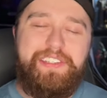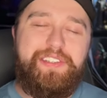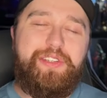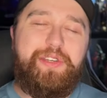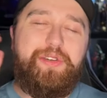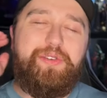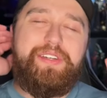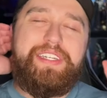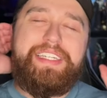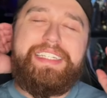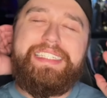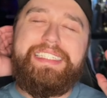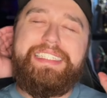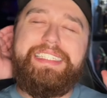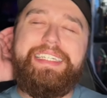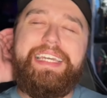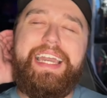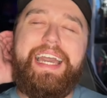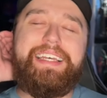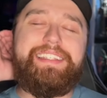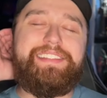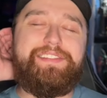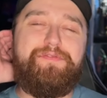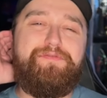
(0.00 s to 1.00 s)
Duke,
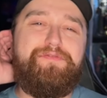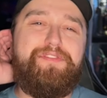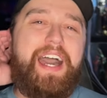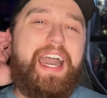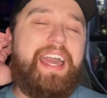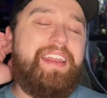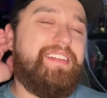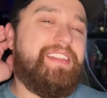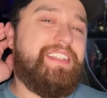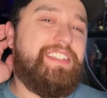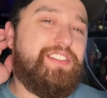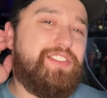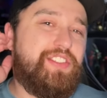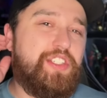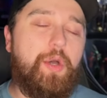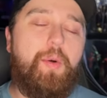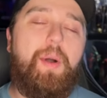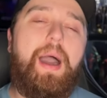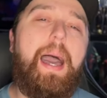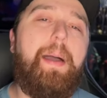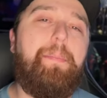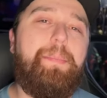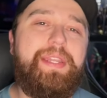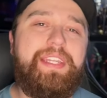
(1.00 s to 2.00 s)
yes, finally so
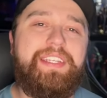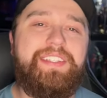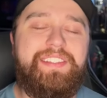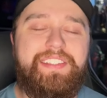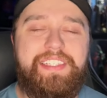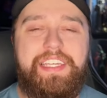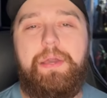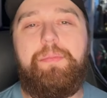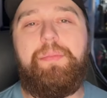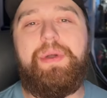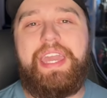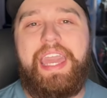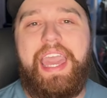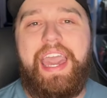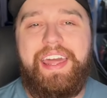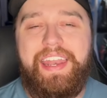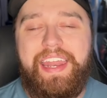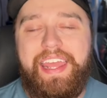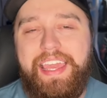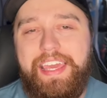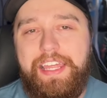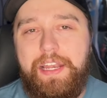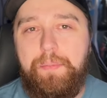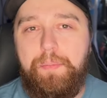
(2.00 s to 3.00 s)
happy to see him again
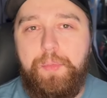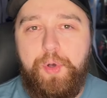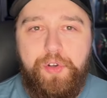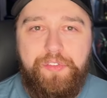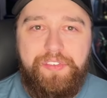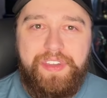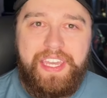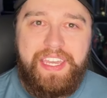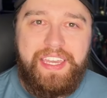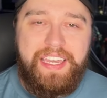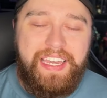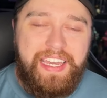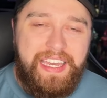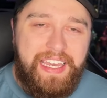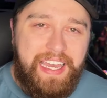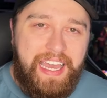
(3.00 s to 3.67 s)
in a movie.